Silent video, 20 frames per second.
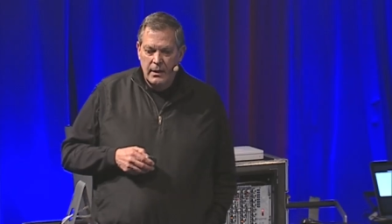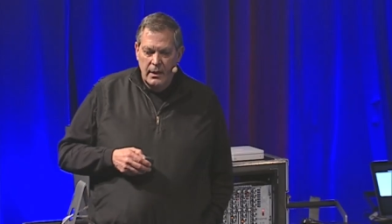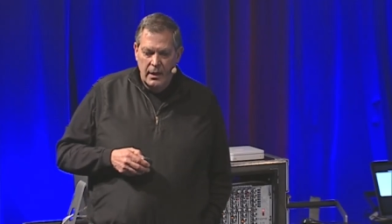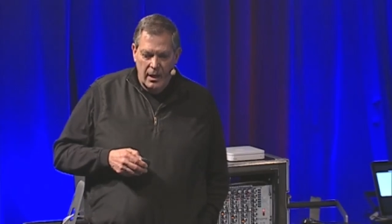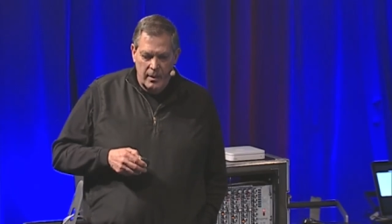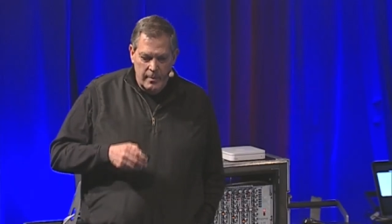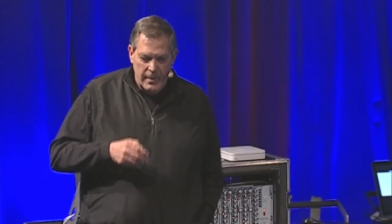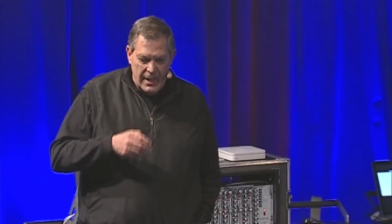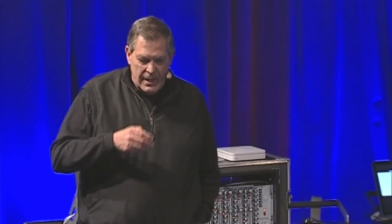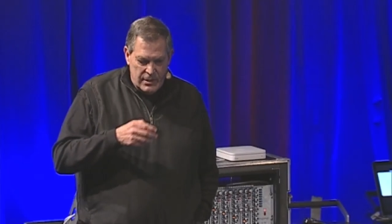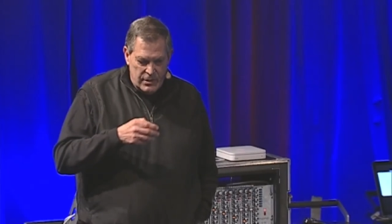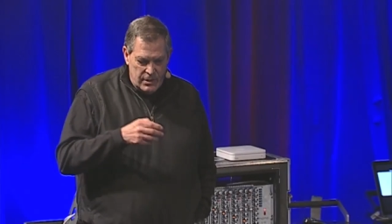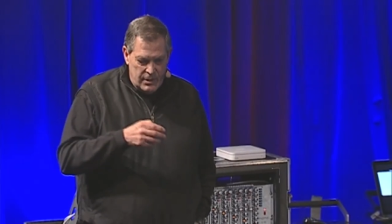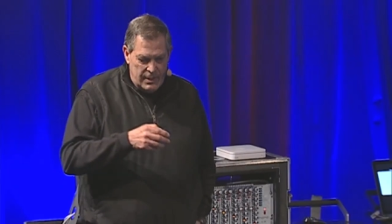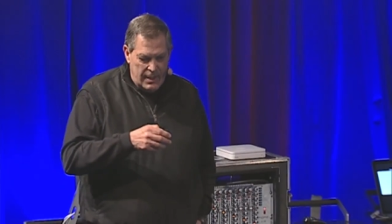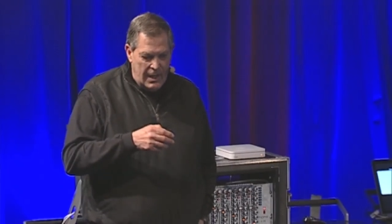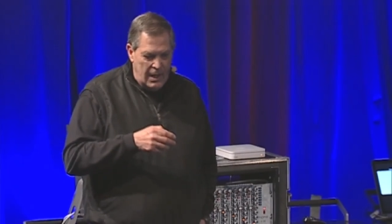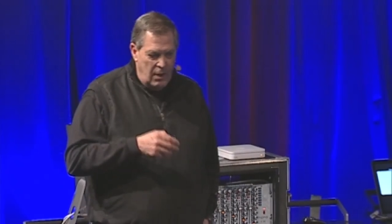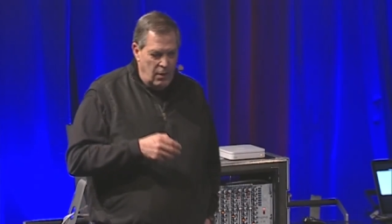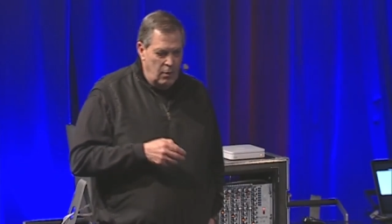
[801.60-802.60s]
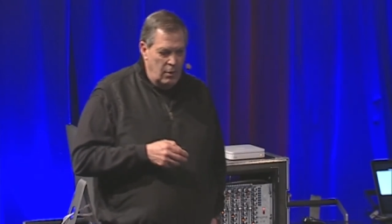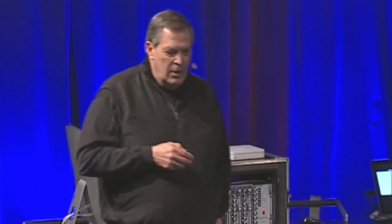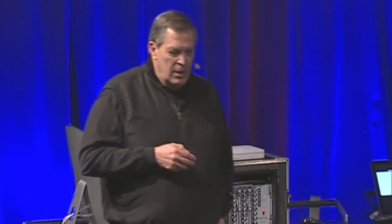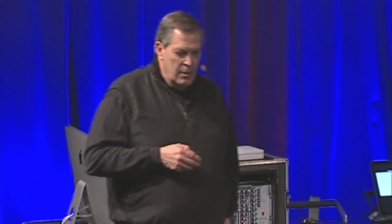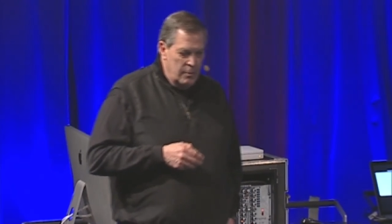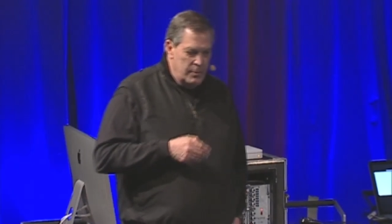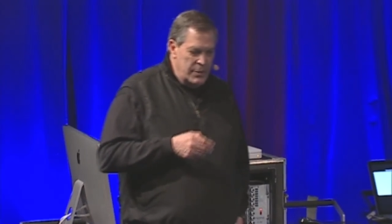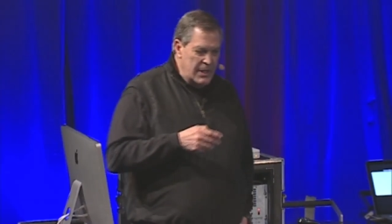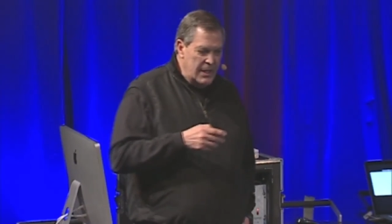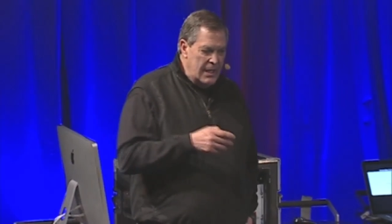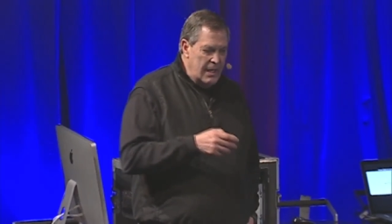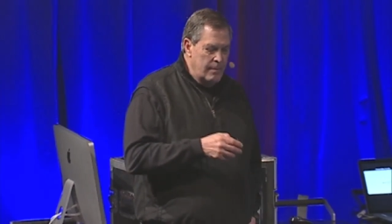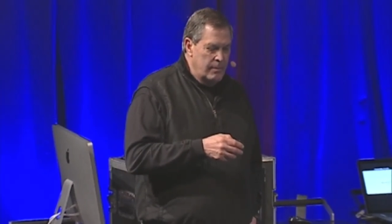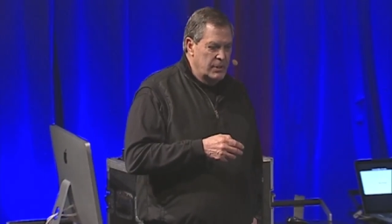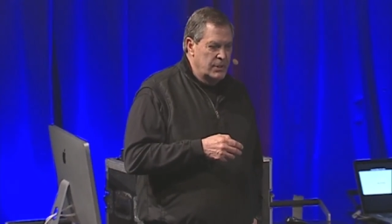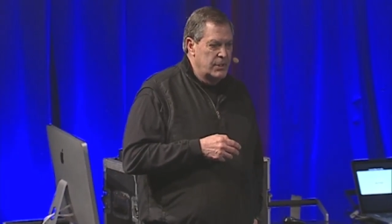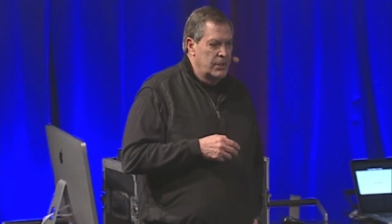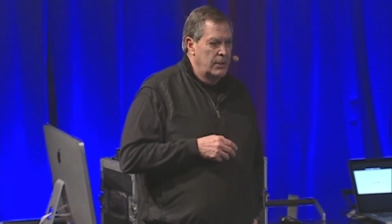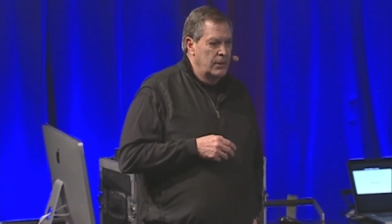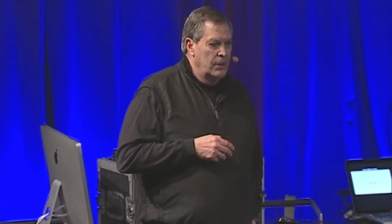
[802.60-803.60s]
Imagine now being able
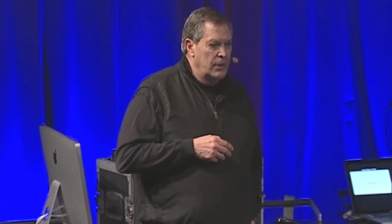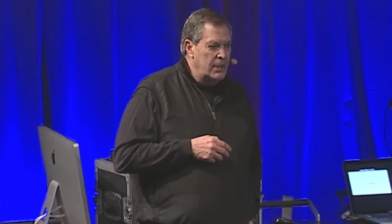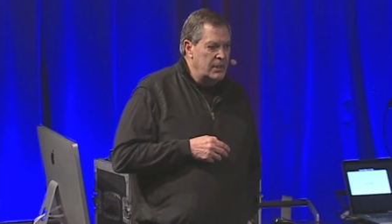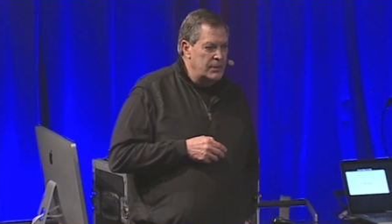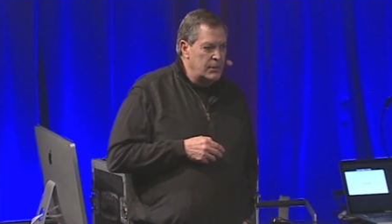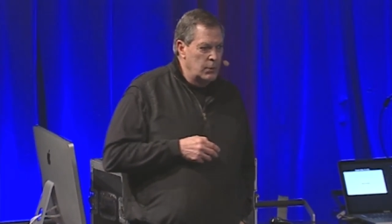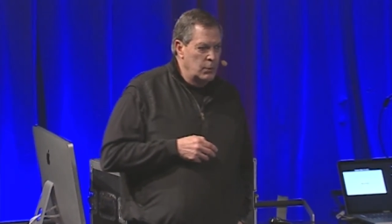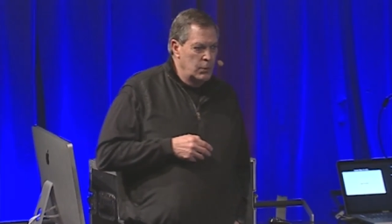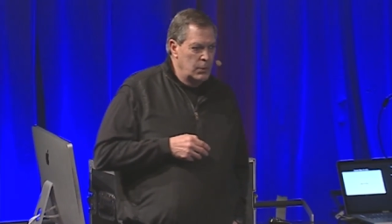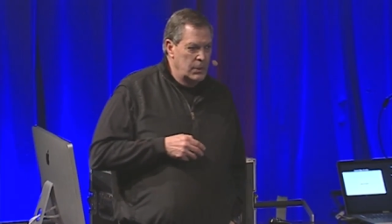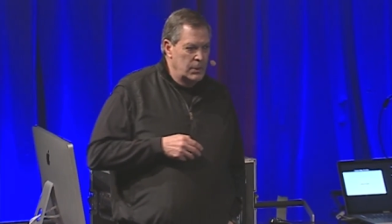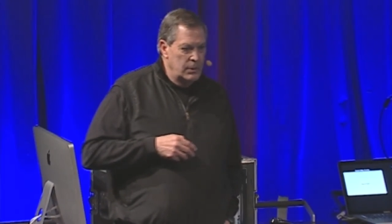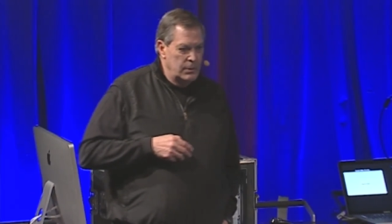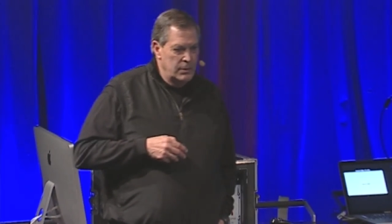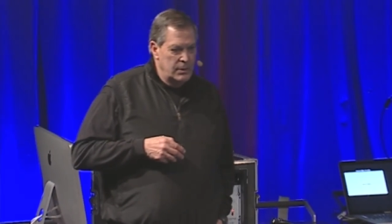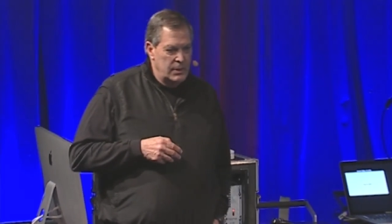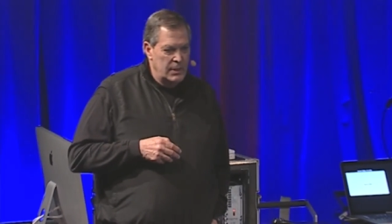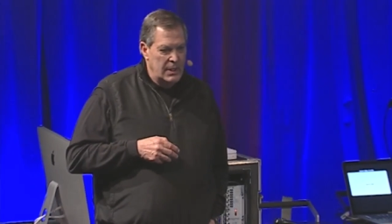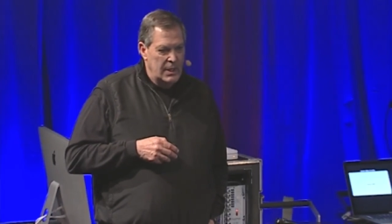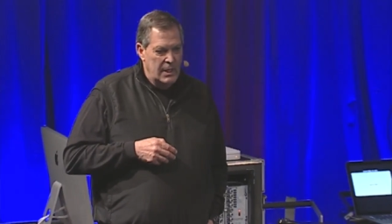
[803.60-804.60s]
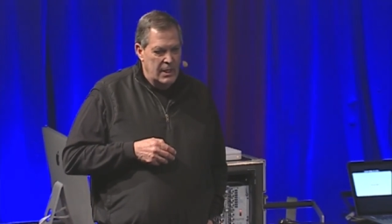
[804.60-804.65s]
to look at the wound